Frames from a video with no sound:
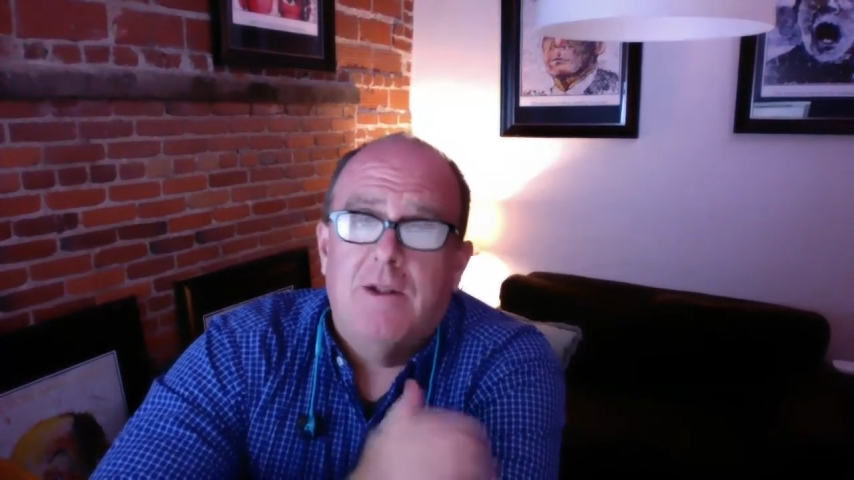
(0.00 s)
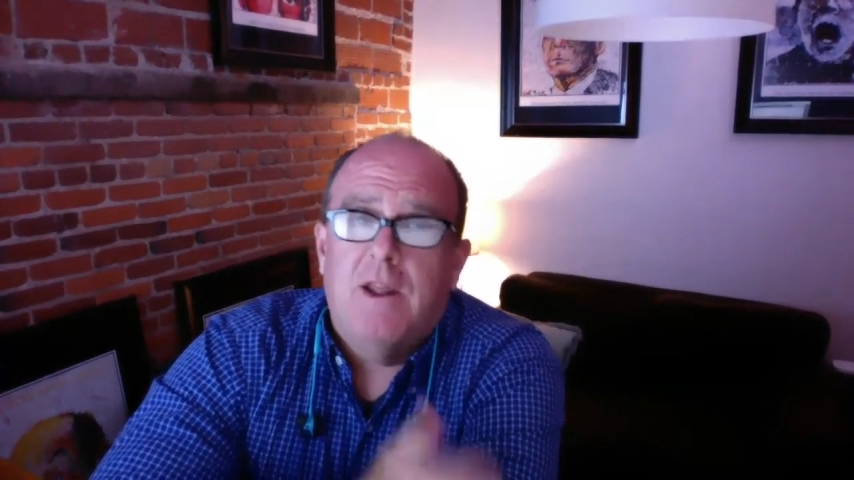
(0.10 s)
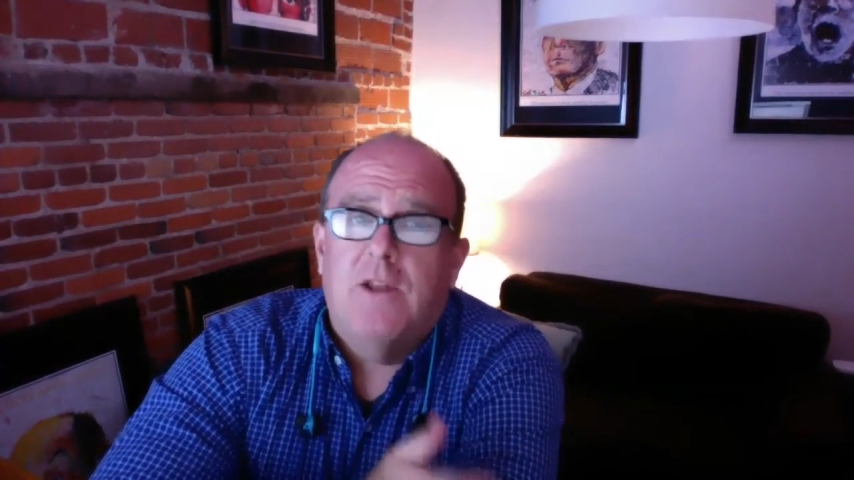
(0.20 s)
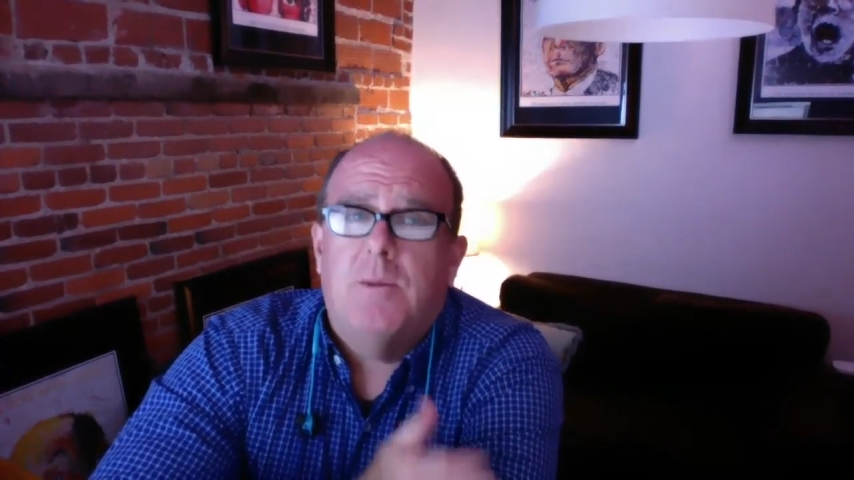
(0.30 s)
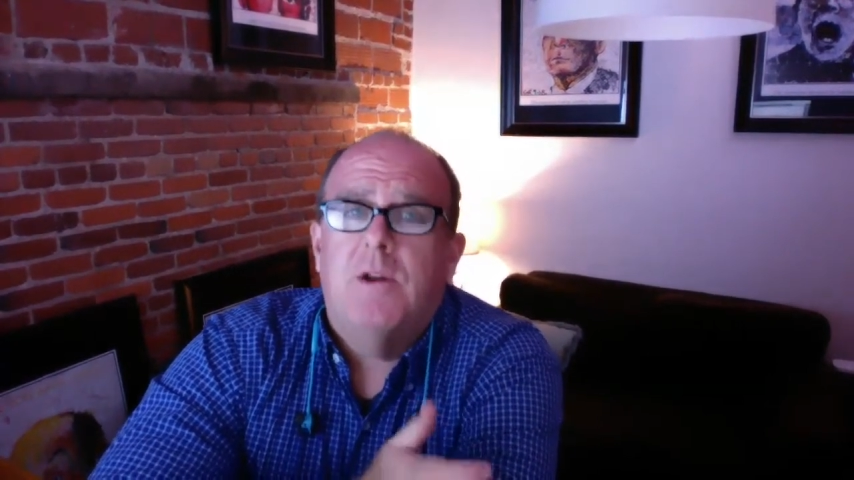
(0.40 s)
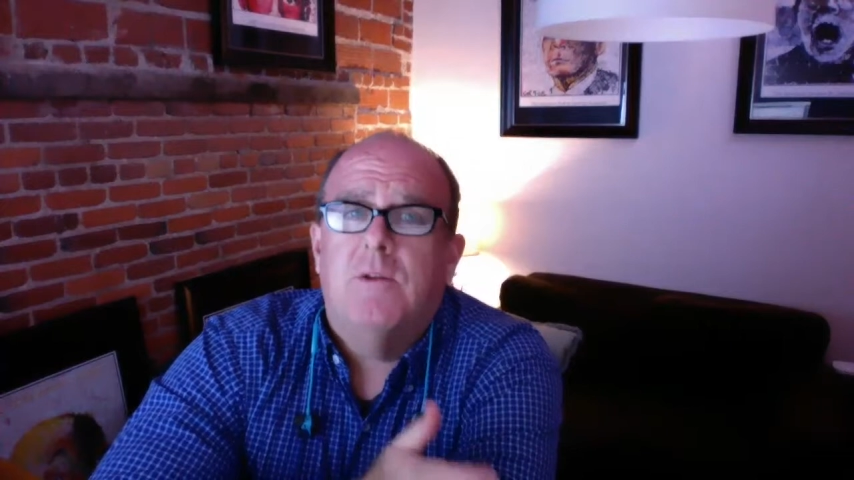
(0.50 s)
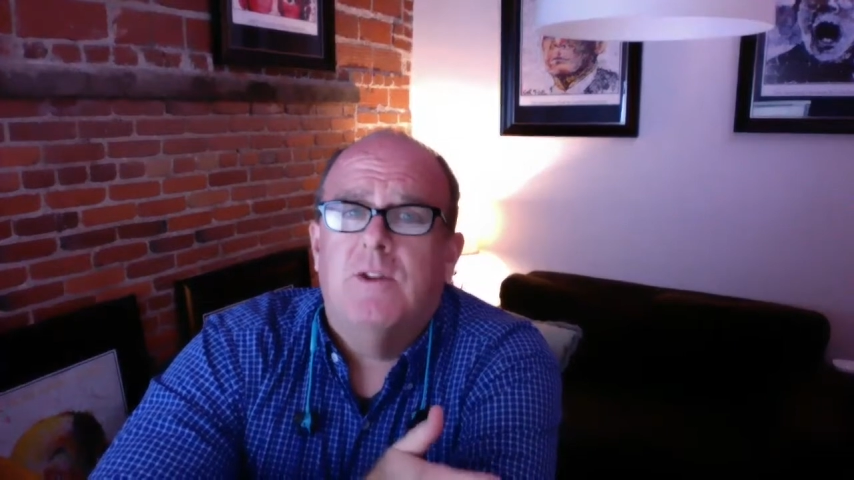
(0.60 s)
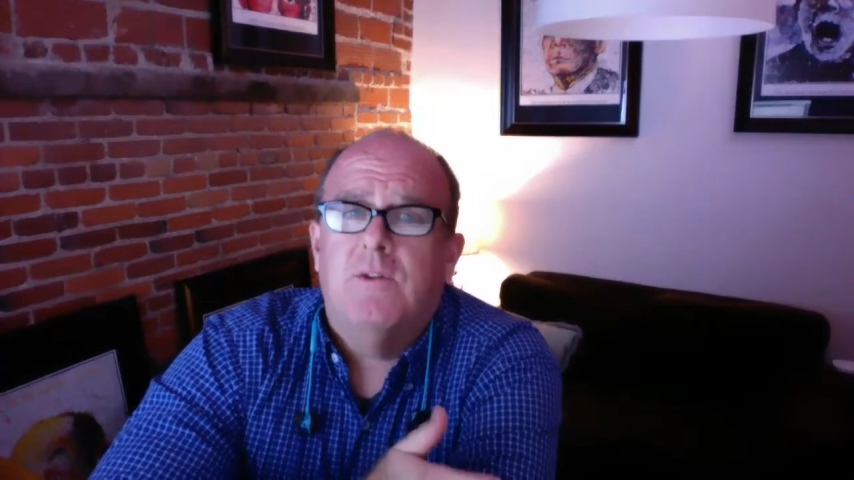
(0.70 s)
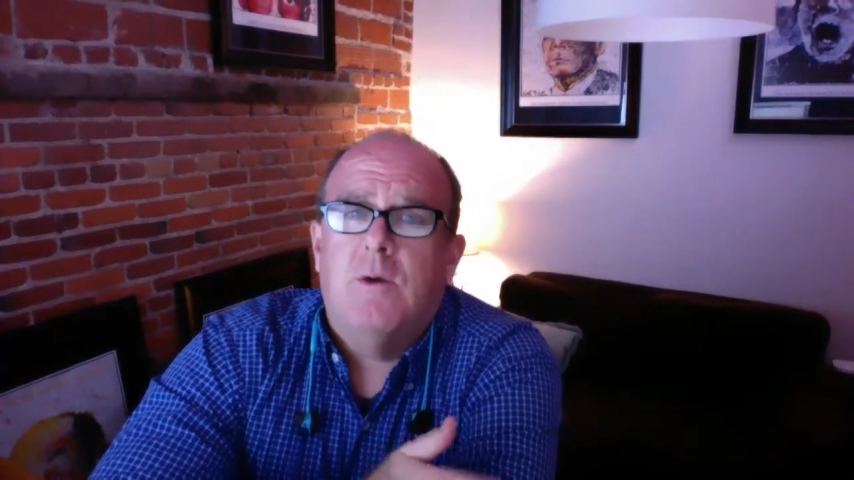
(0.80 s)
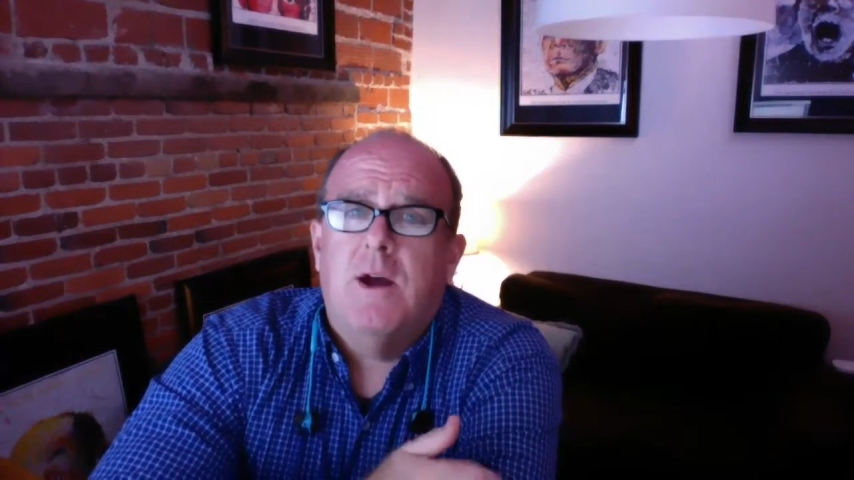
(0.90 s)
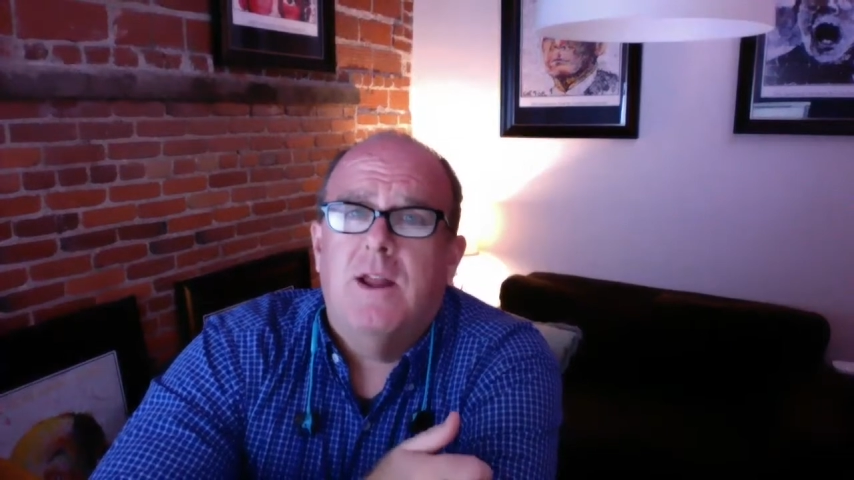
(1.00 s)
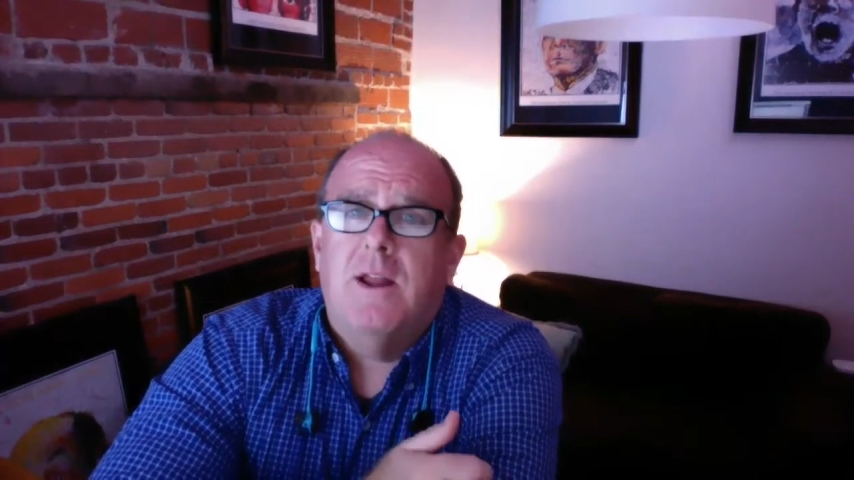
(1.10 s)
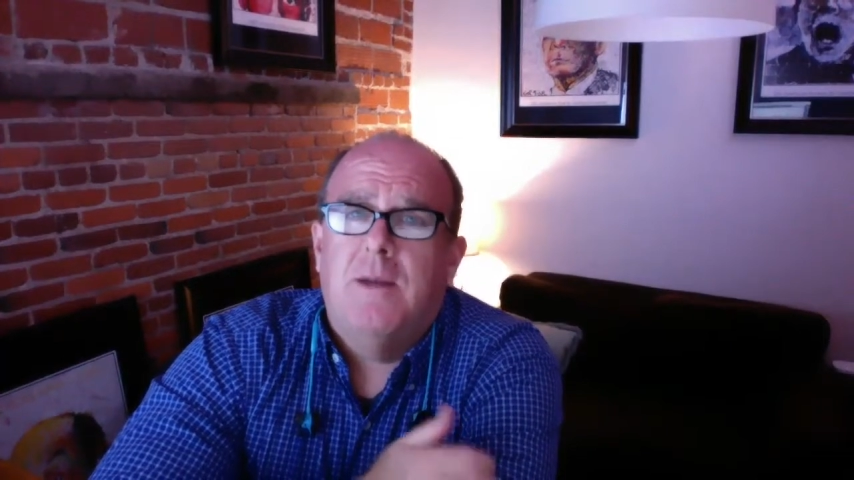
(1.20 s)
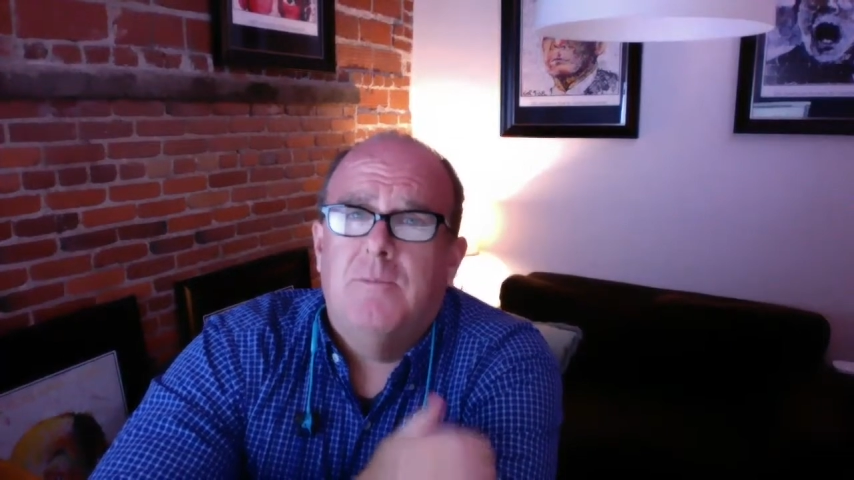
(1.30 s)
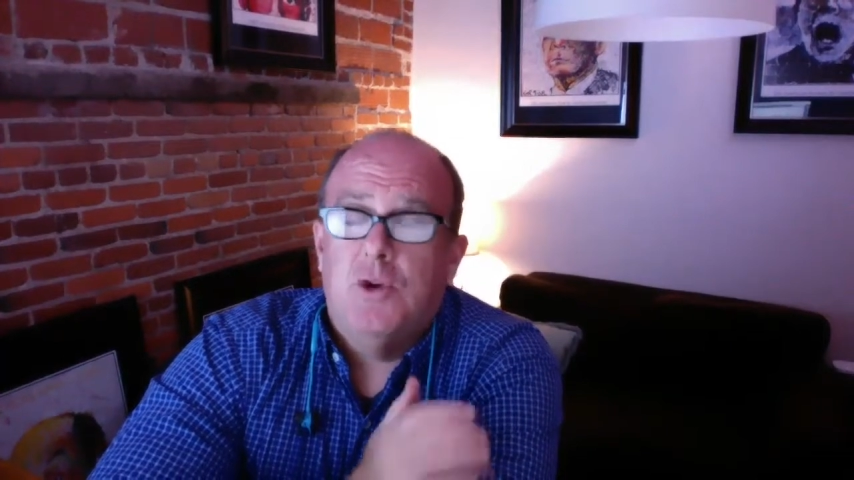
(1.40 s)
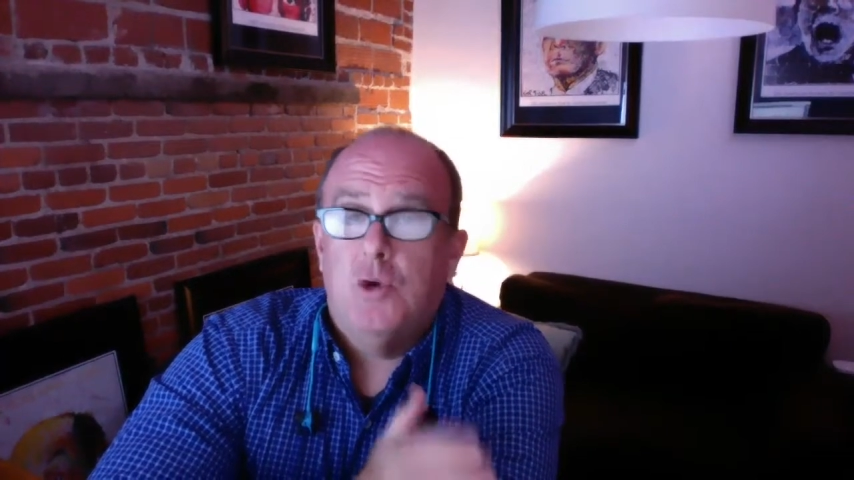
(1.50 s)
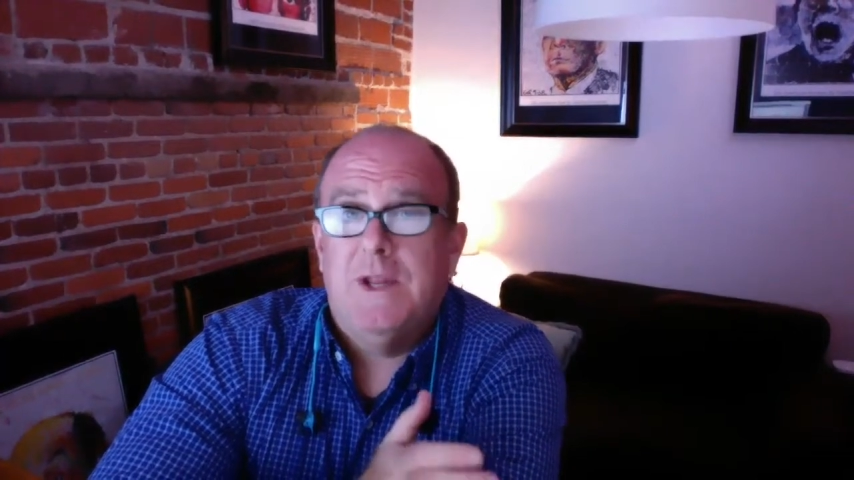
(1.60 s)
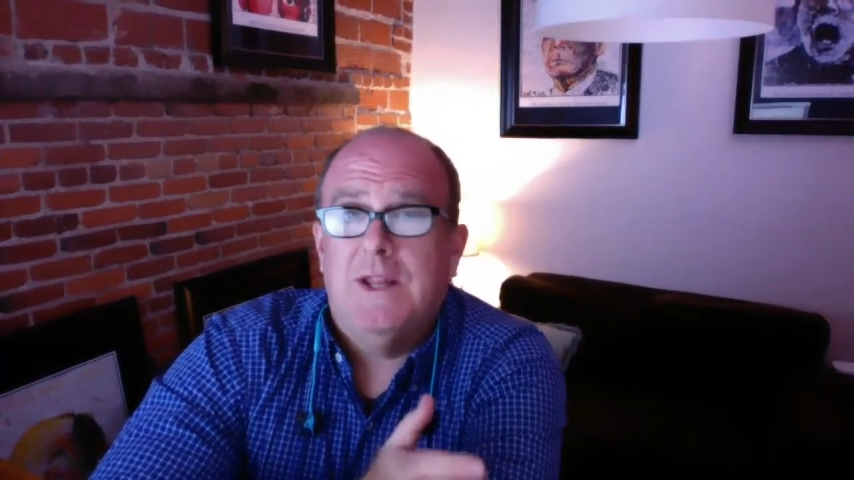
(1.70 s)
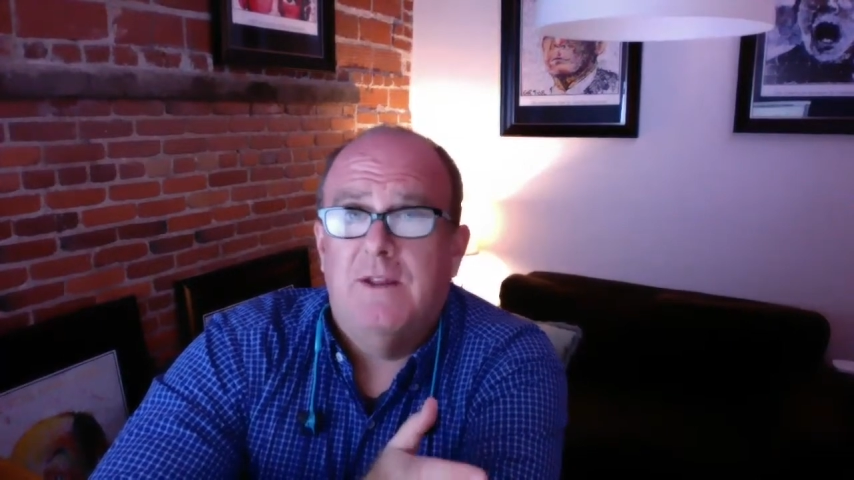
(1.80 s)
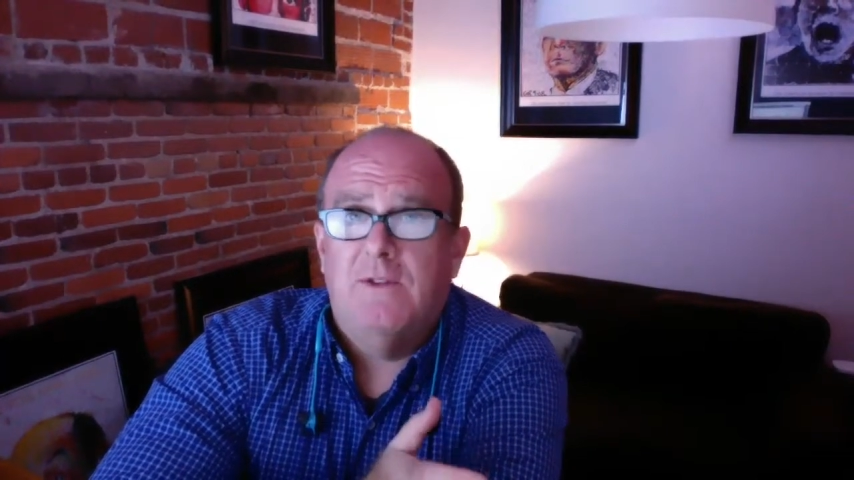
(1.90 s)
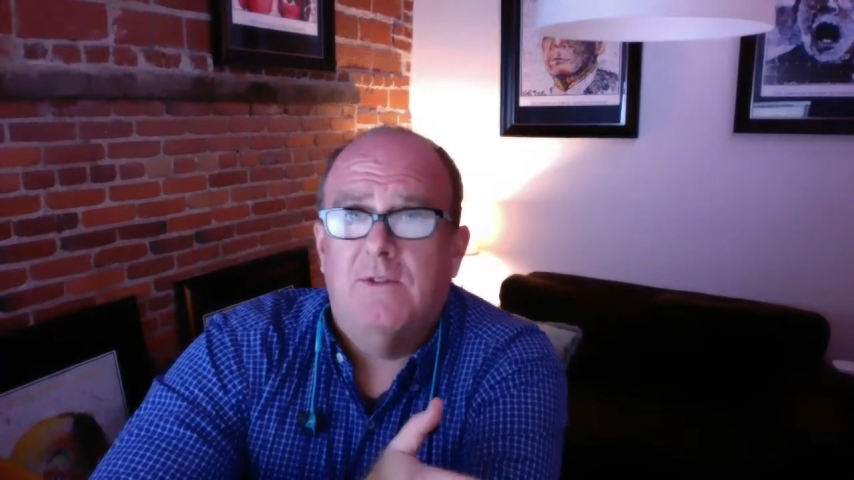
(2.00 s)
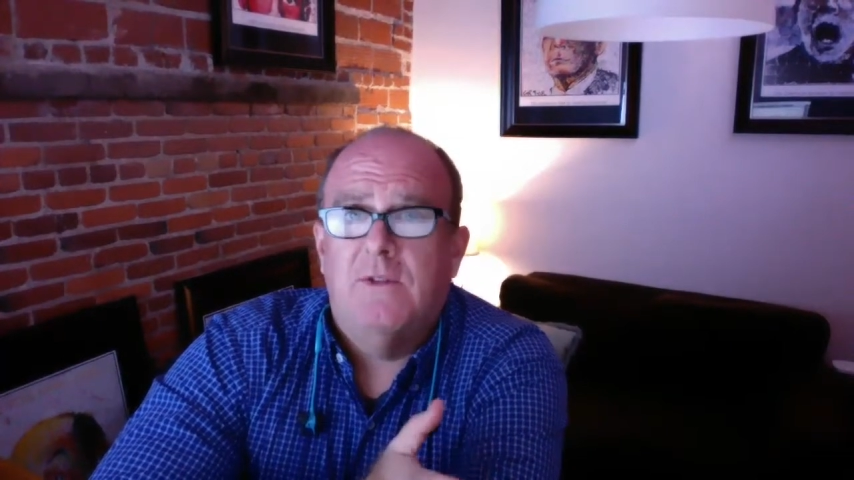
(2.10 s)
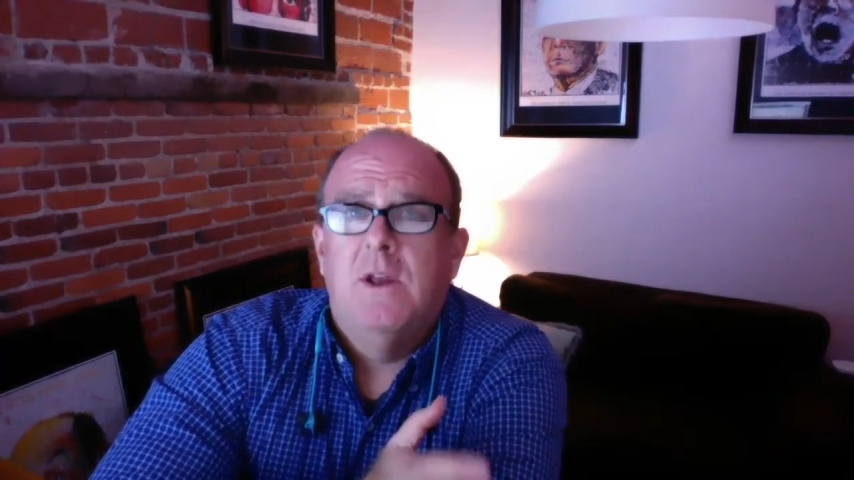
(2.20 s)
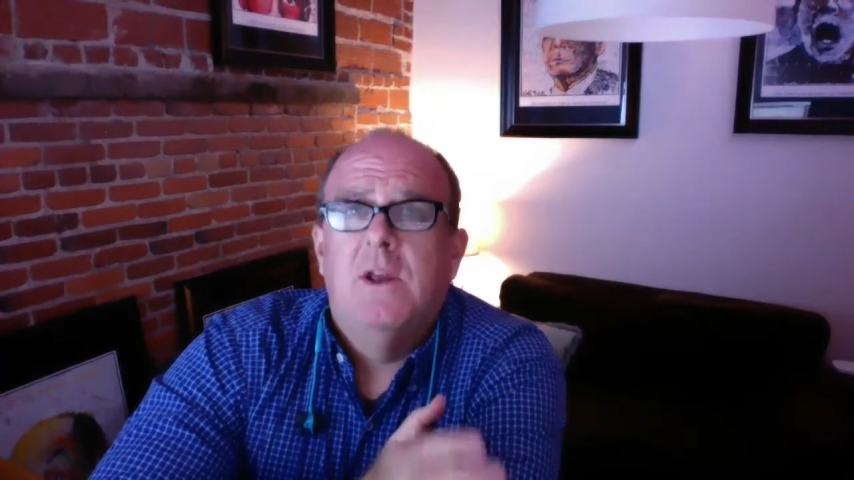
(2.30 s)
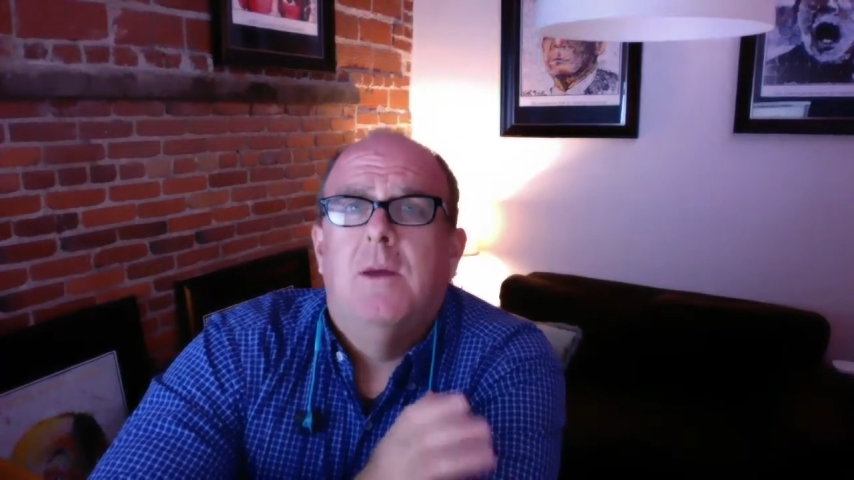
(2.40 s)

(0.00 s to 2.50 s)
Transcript: and that's part of the reason why I'm doing this